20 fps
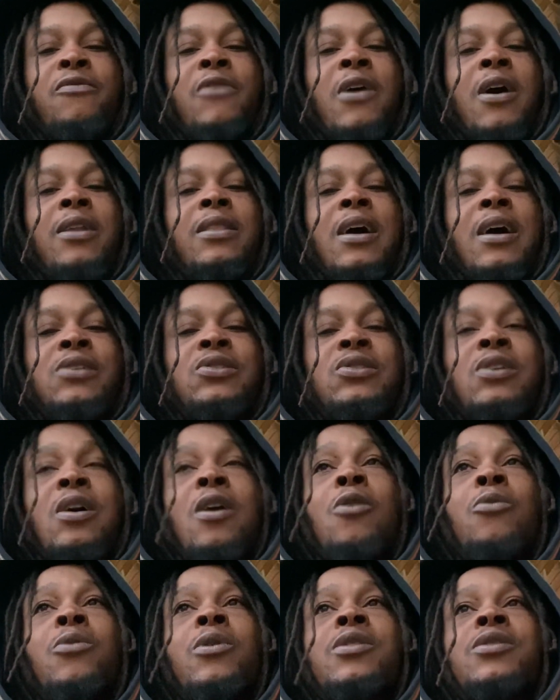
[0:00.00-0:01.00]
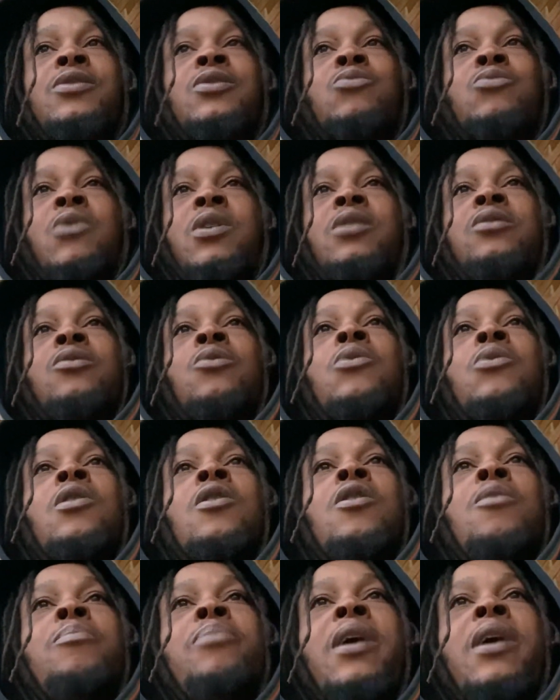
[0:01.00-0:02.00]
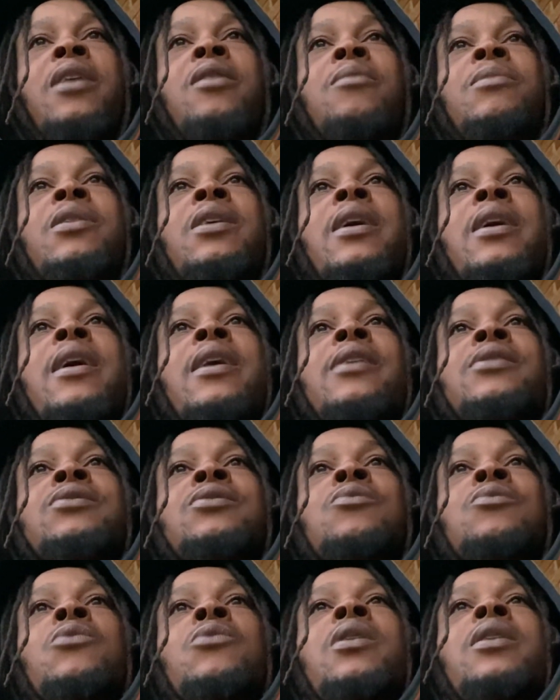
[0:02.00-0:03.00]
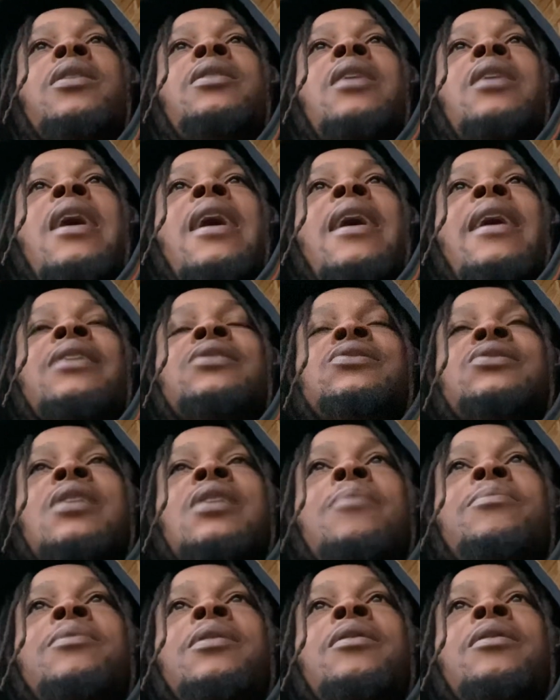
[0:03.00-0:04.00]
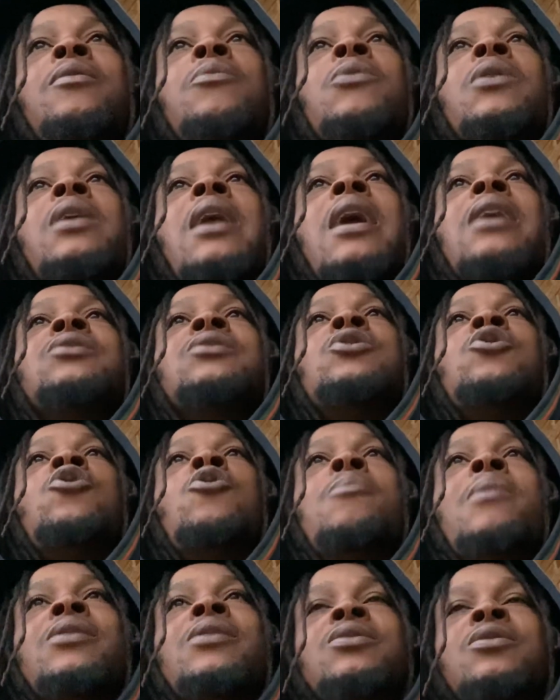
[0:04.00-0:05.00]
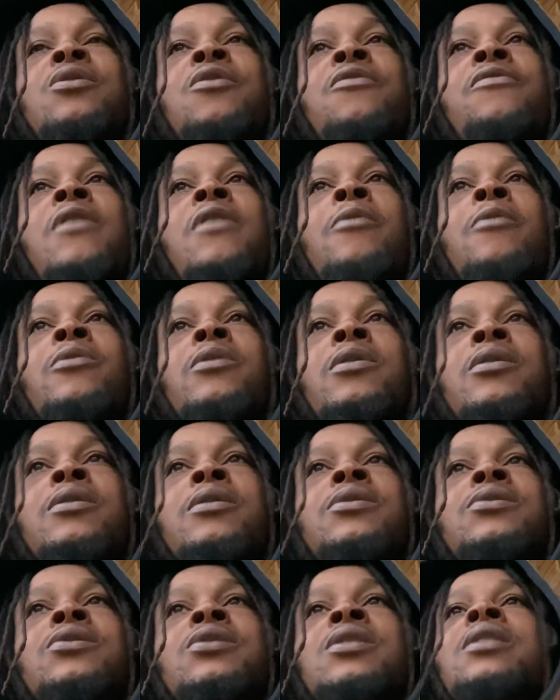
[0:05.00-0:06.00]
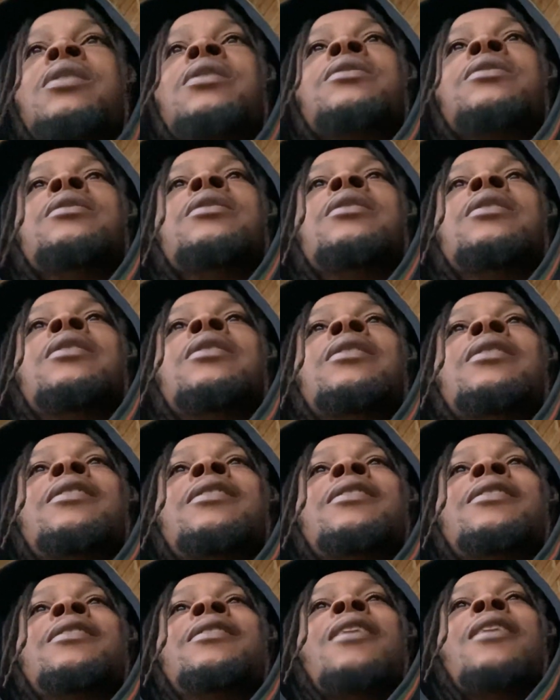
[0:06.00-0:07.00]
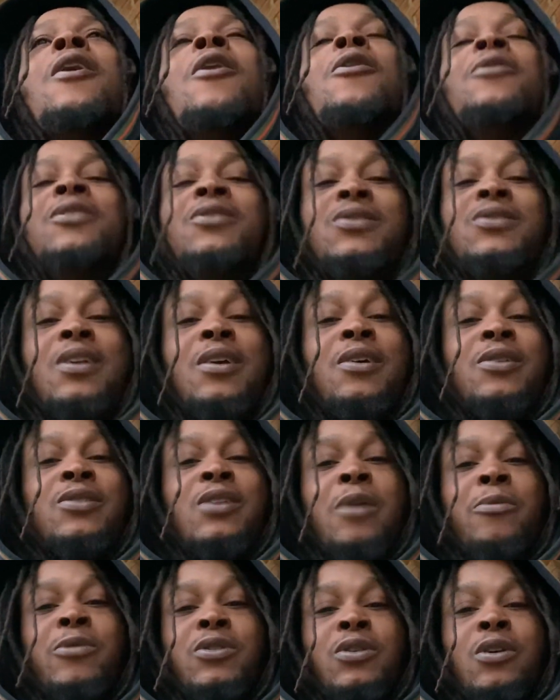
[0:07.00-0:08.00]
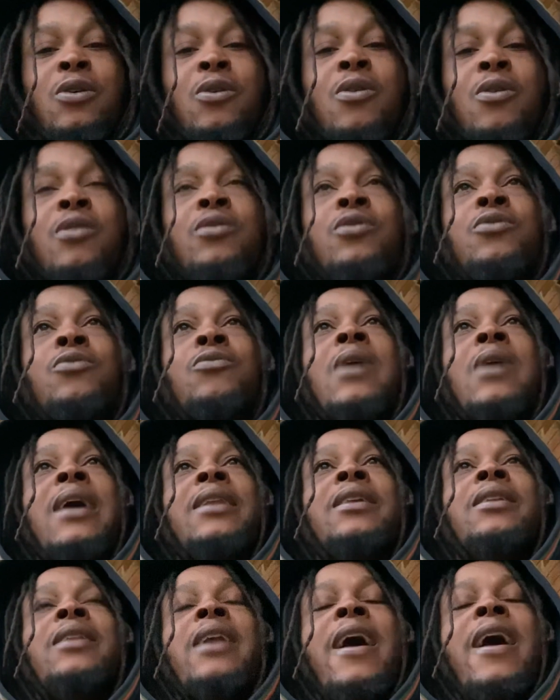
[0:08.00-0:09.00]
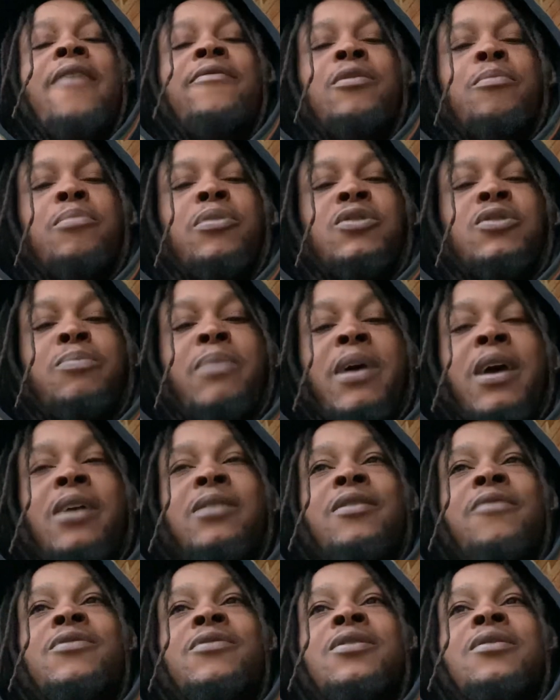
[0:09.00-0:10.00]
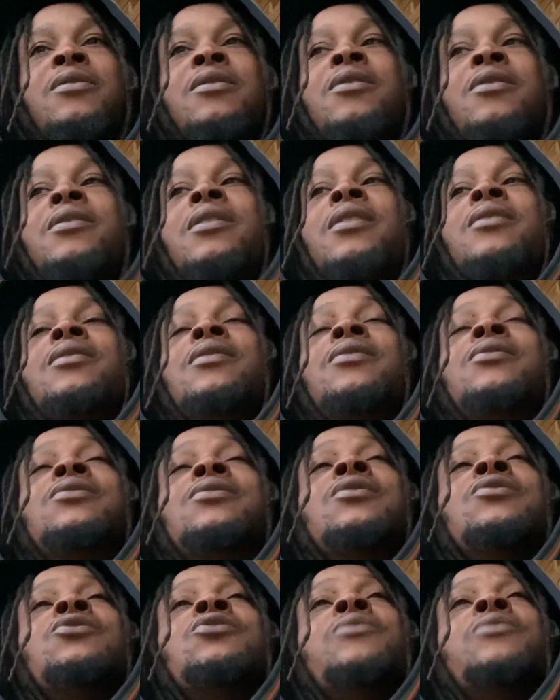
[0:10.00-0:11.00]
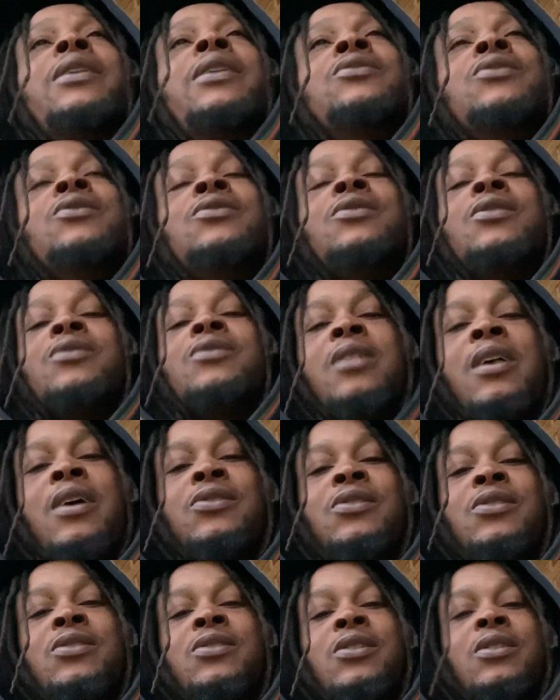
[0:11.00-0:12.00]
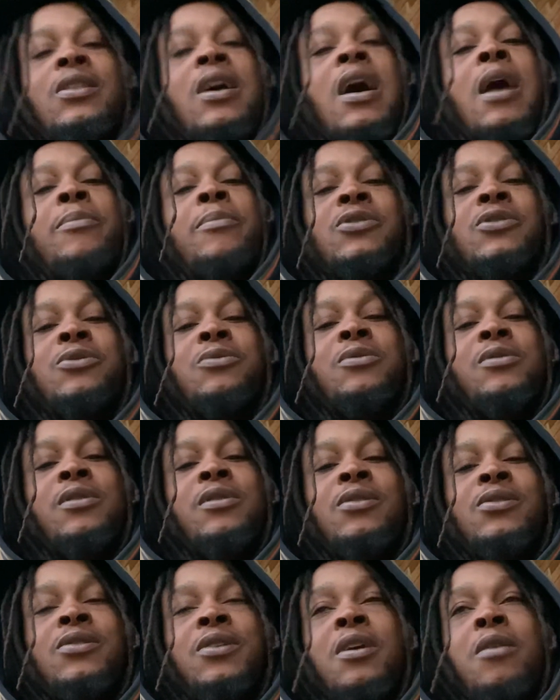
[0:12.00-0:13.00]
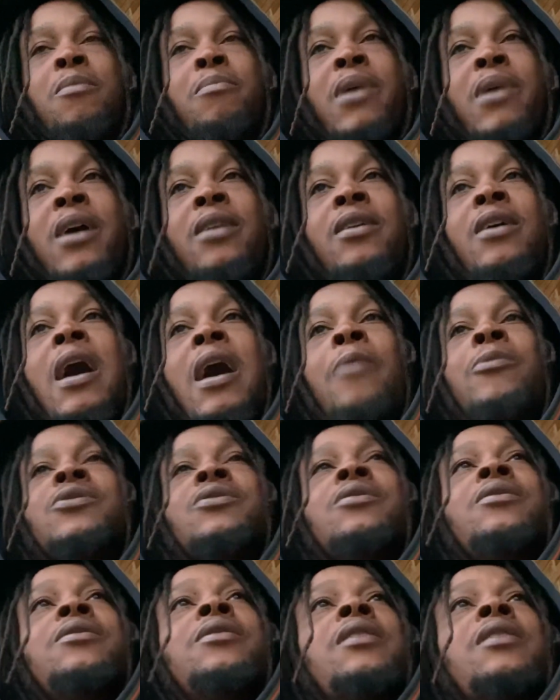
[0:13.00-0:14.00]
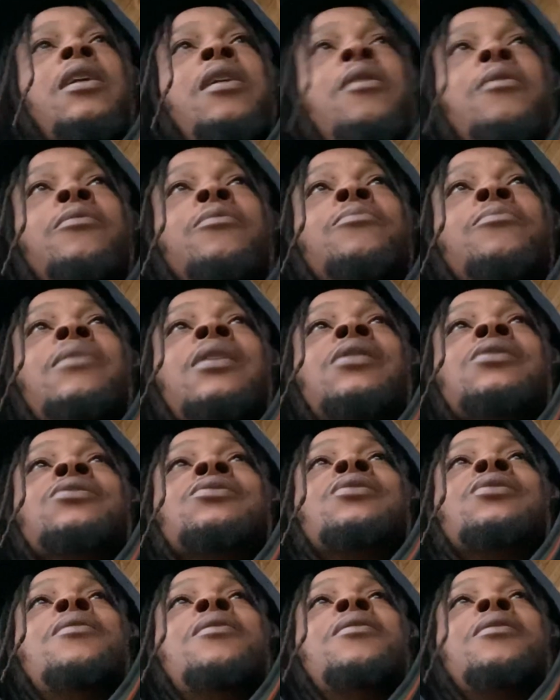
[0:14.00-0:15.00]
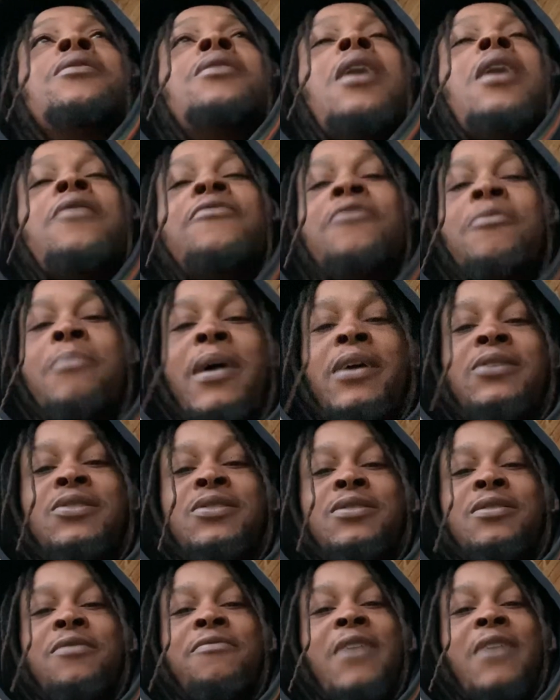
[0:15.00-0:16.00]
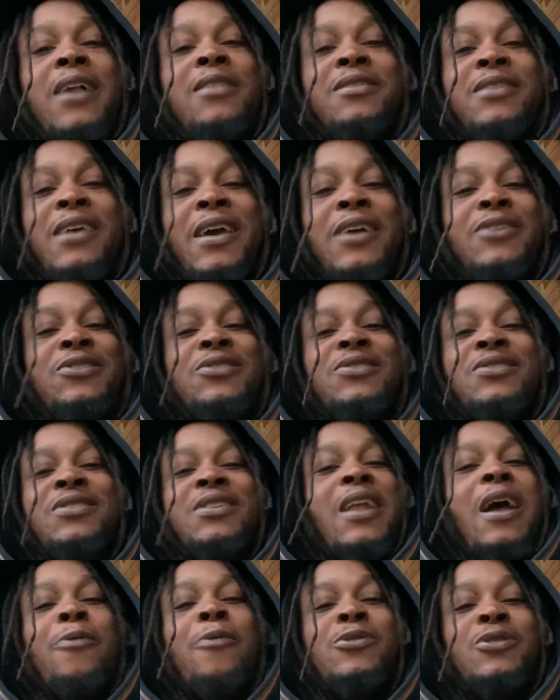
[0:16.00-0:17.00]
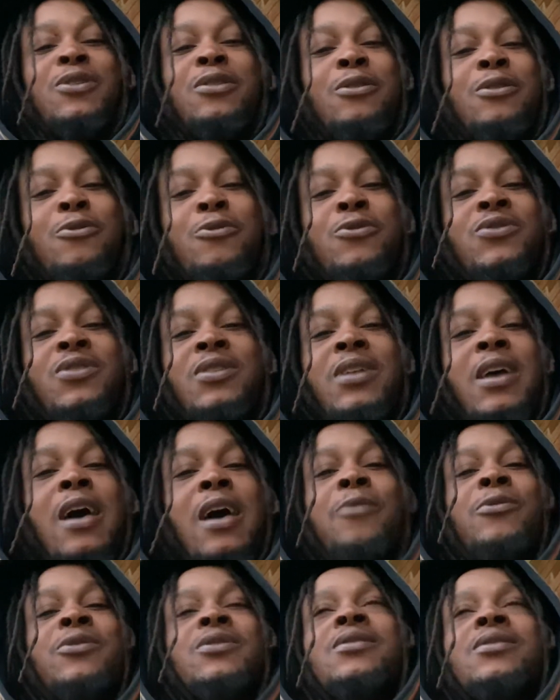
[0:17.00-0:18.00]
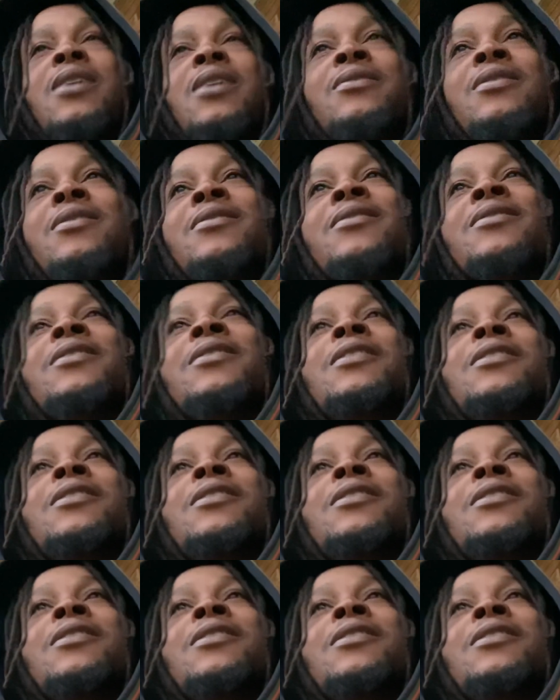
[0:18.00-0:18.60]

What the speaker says: All I saw was what the world painted me as and what I accepted and what I told myself I was, and all these things I was going through. I didn't have the perspective to look at these situations as lessons and an opportunity to get better. I was looking at them as confirmations and validations that I was a loser, that I was nothing.